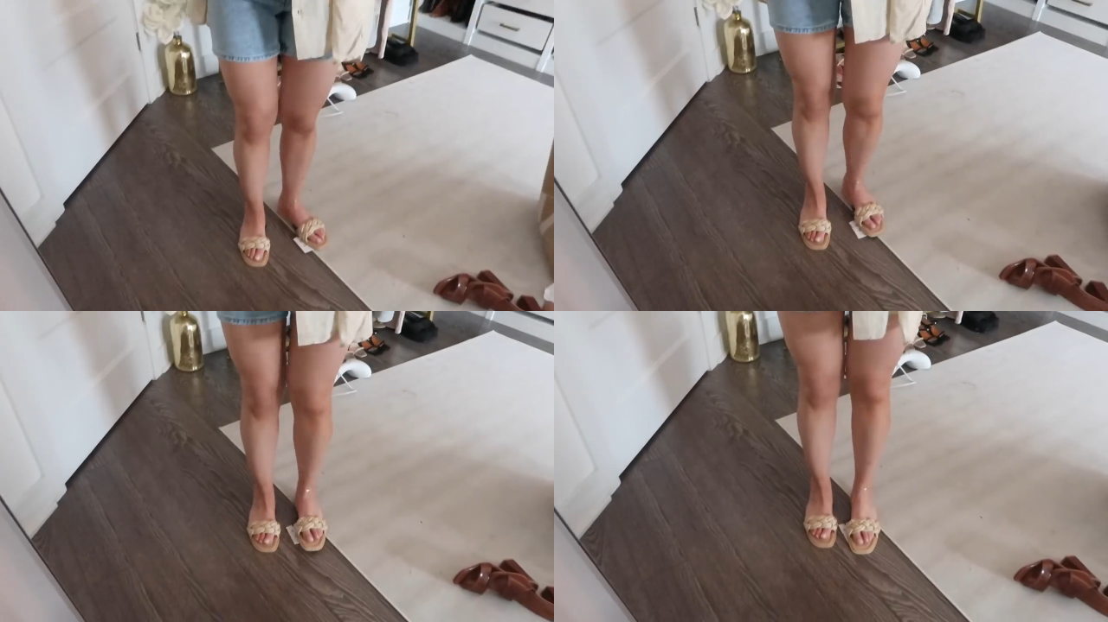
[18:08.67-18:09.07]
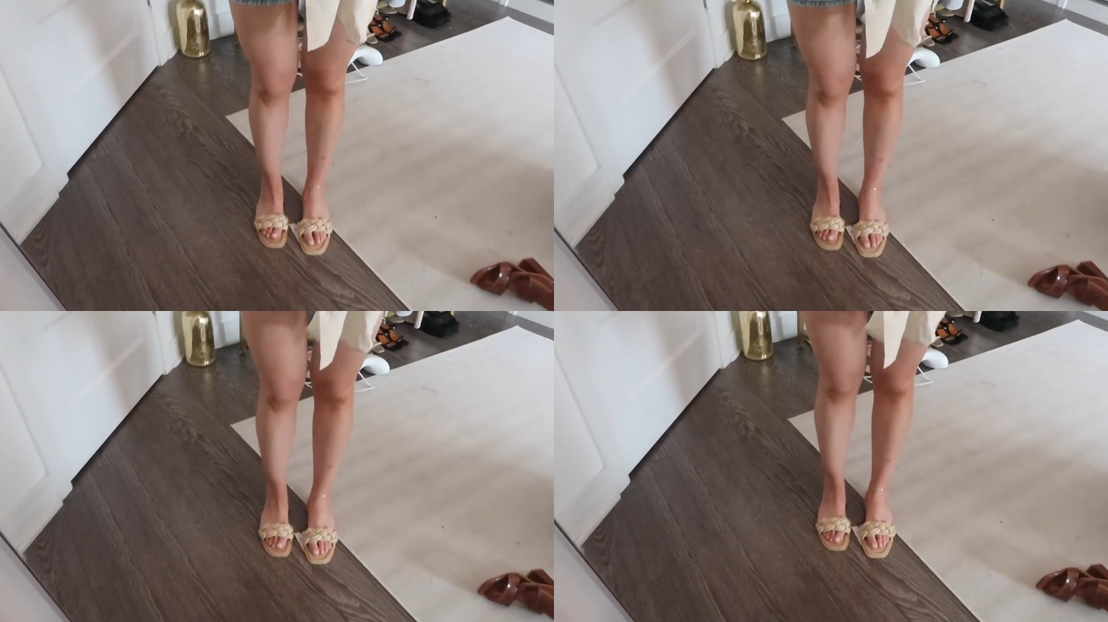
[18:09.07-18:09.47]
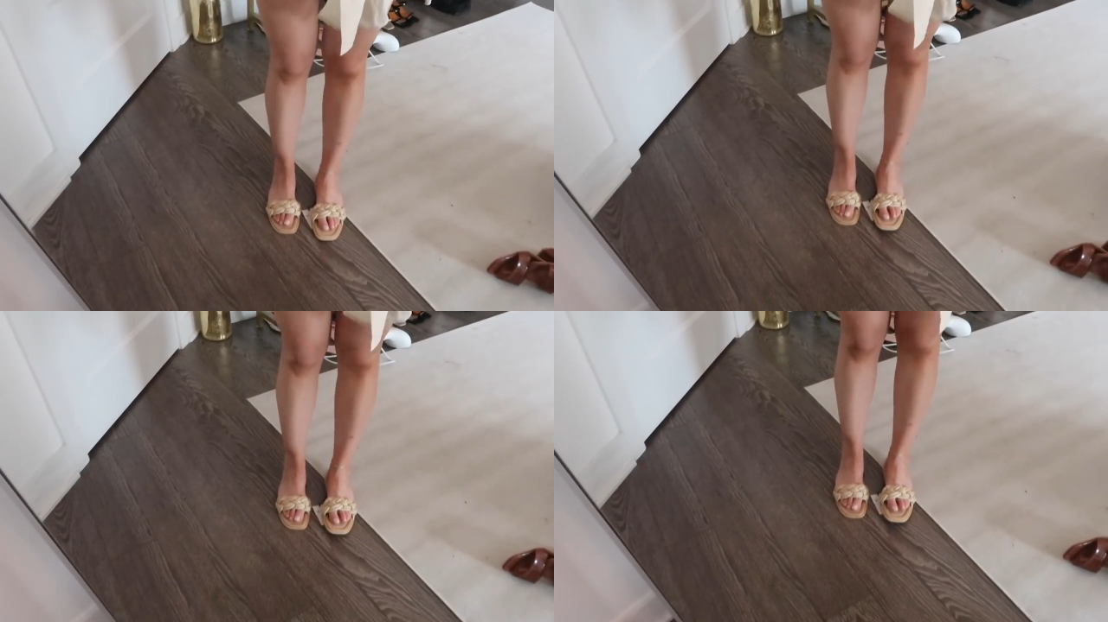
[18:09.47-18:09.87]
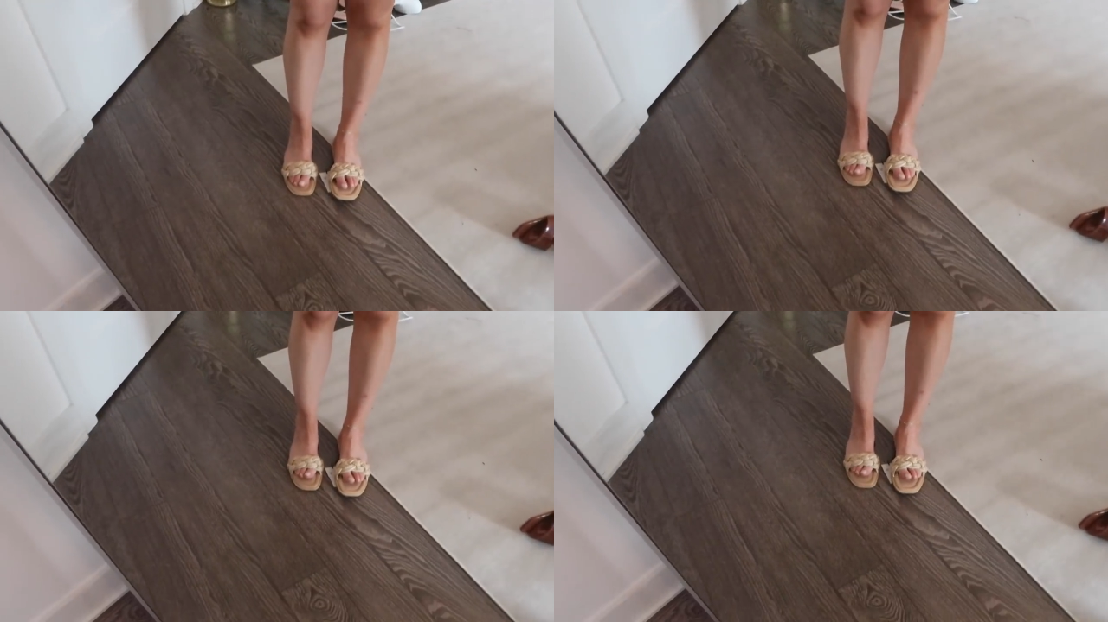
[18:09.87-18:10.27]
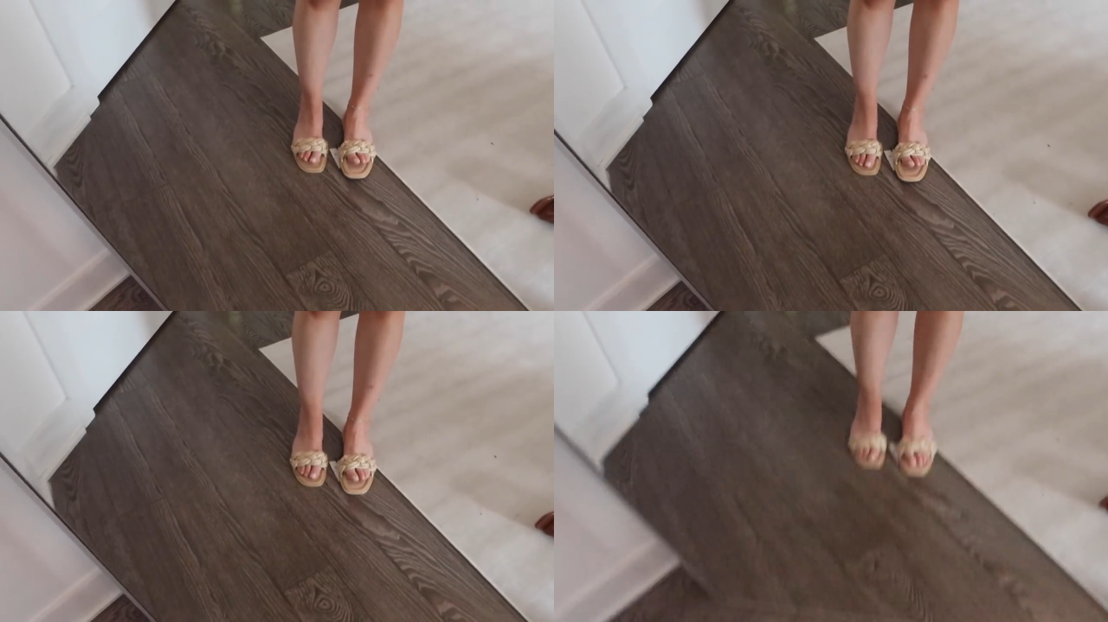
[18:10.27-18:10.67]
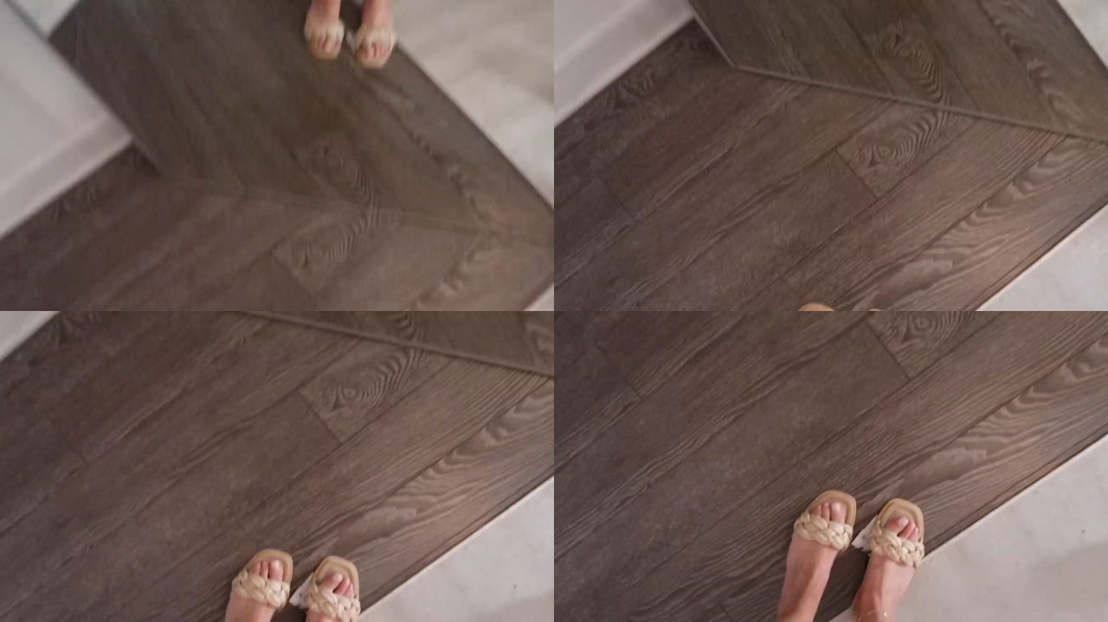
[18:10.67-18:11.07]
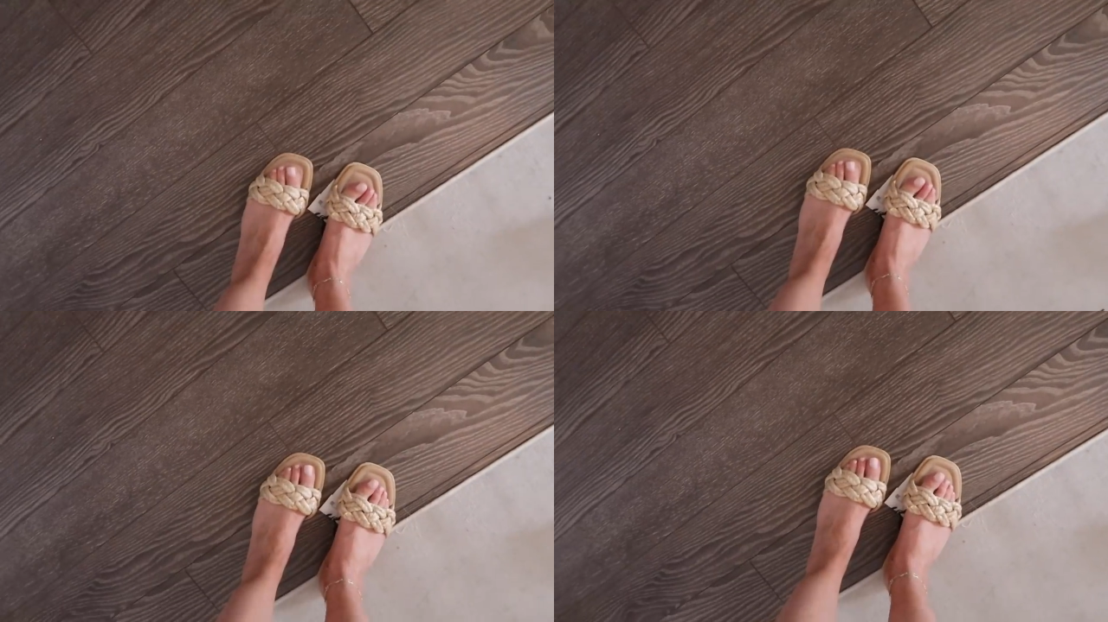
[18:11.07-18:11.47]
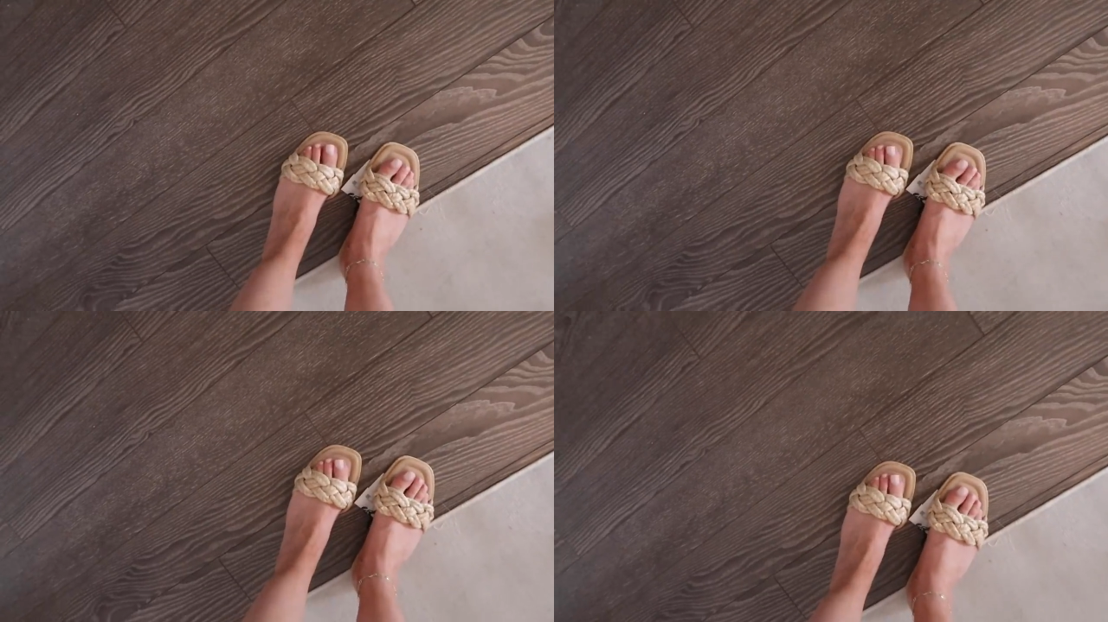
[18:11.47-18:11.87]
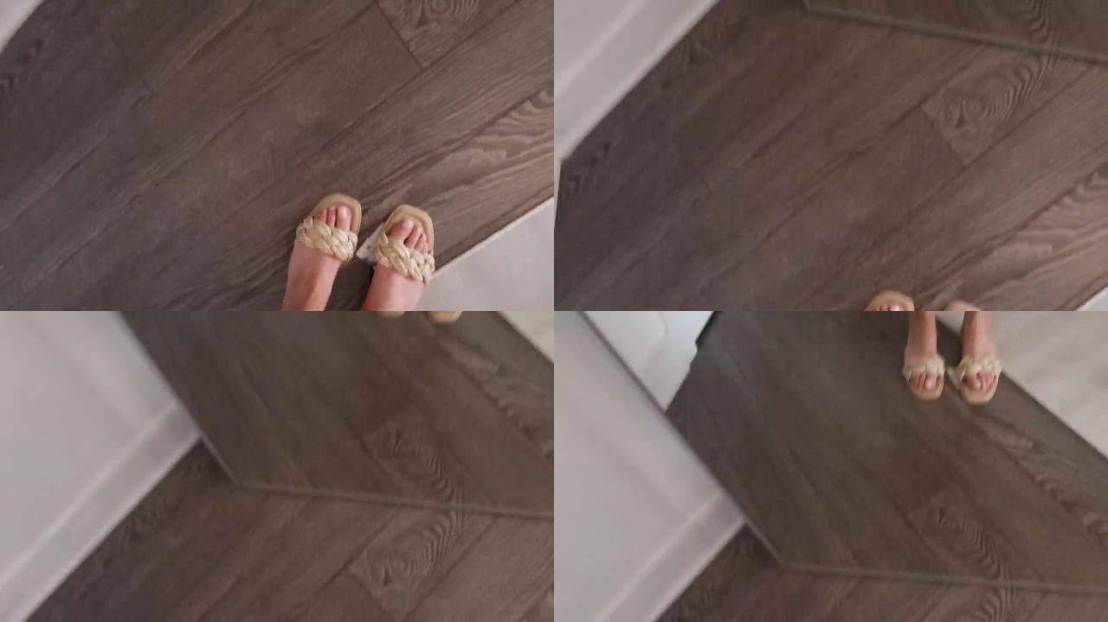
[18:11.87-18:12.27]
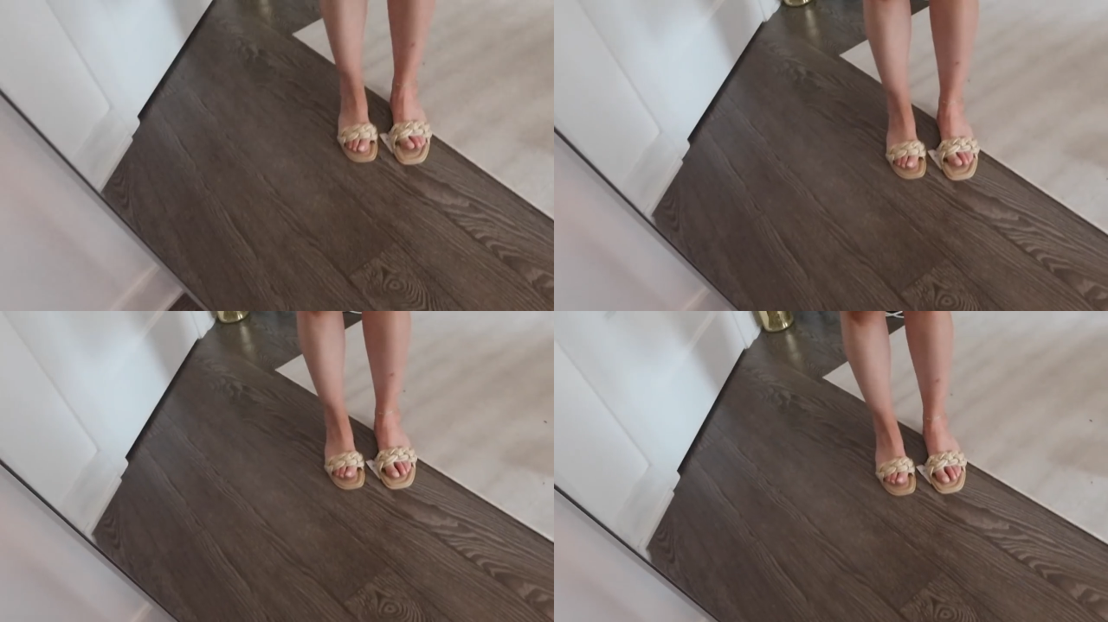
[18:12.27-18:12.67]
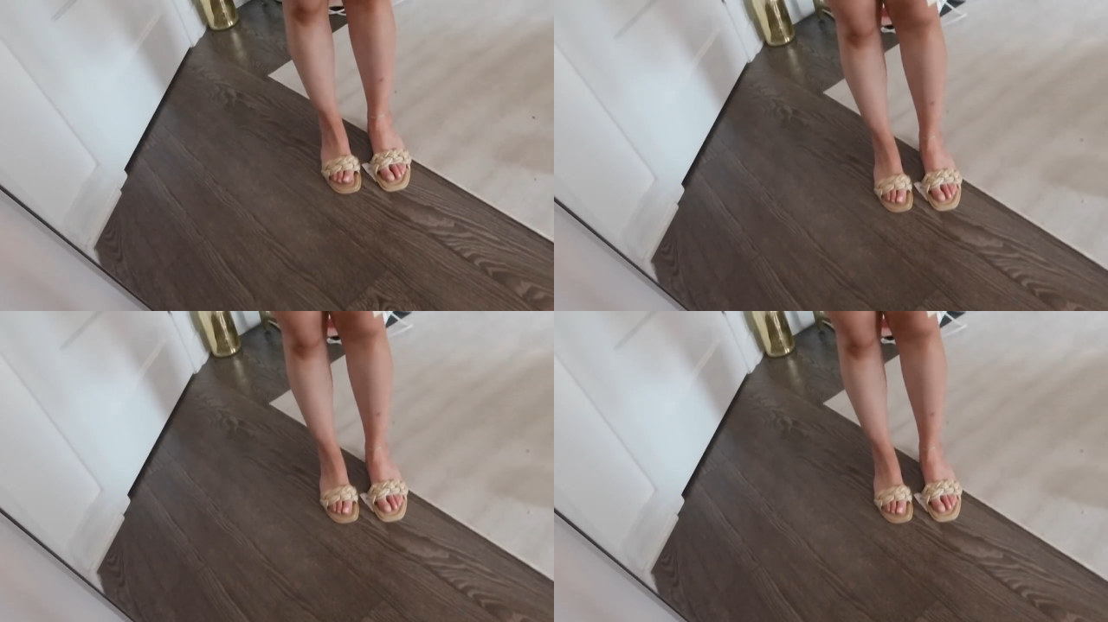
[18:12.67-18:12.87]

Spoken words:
Nobody's mouth can be seen.